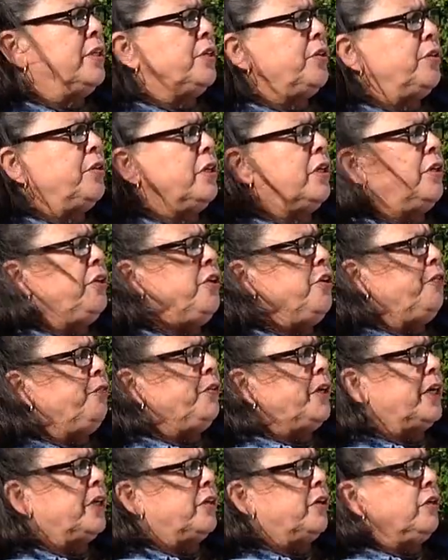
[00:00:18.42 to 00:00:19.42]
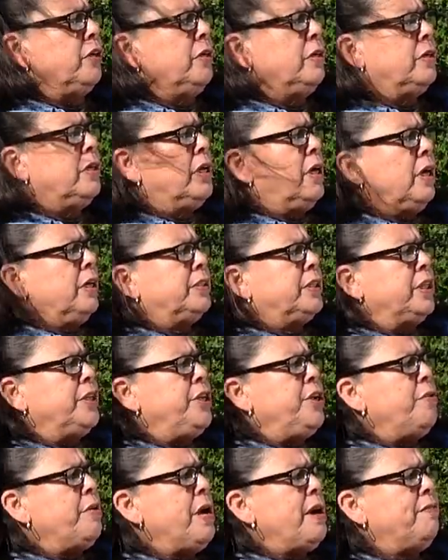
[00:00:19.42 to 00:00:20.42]
the crook of your finger, then
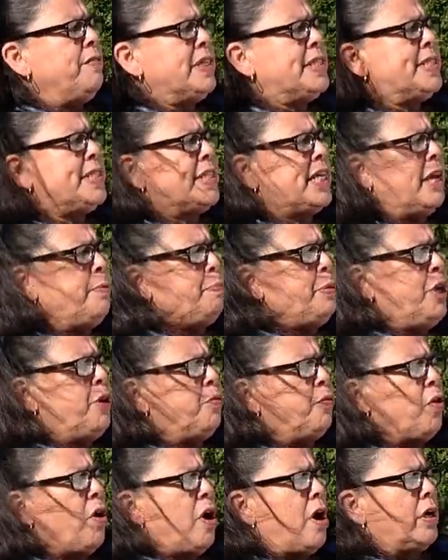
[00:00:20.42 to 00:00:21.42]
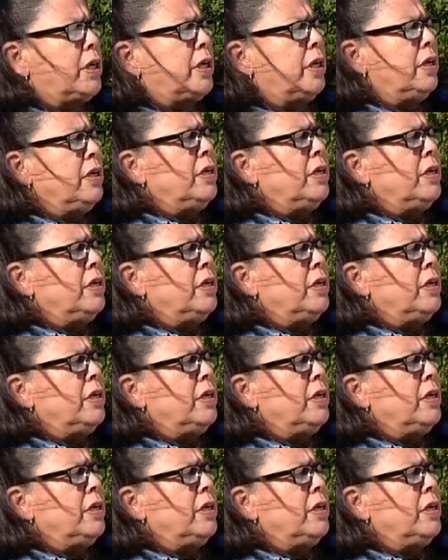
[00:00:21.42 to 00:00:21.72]
you have a skipping rock.